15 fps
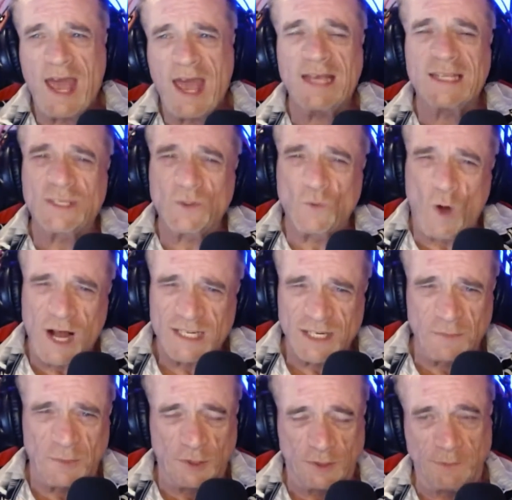it's
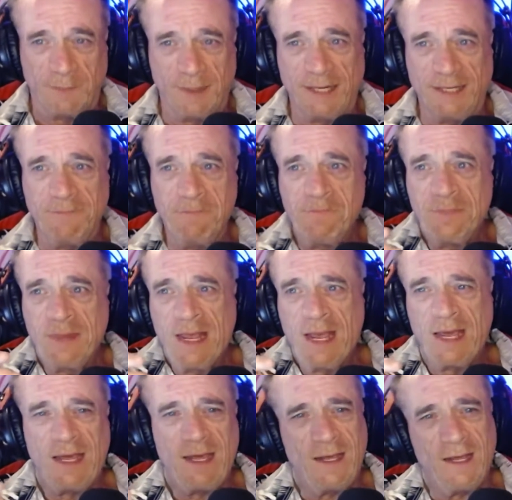watchable, but
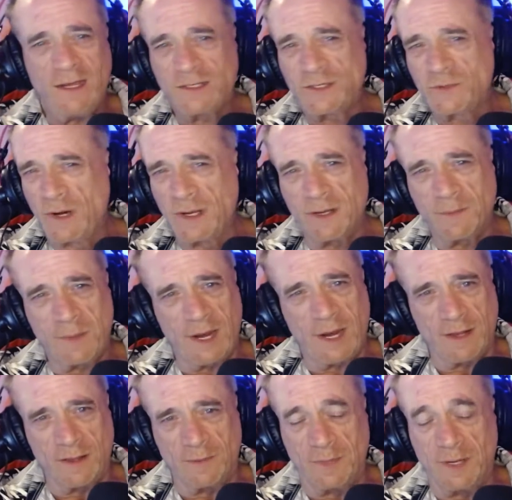it's really a pain in
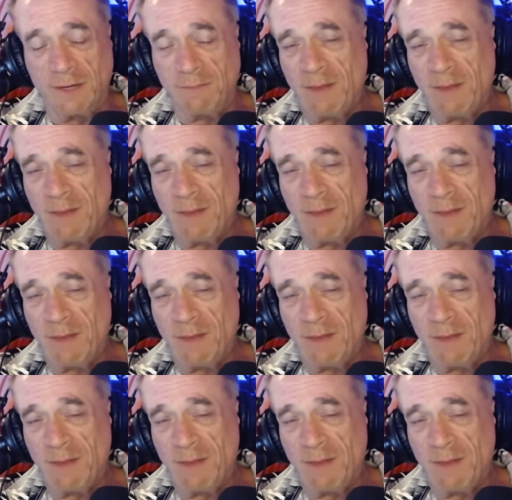the butt.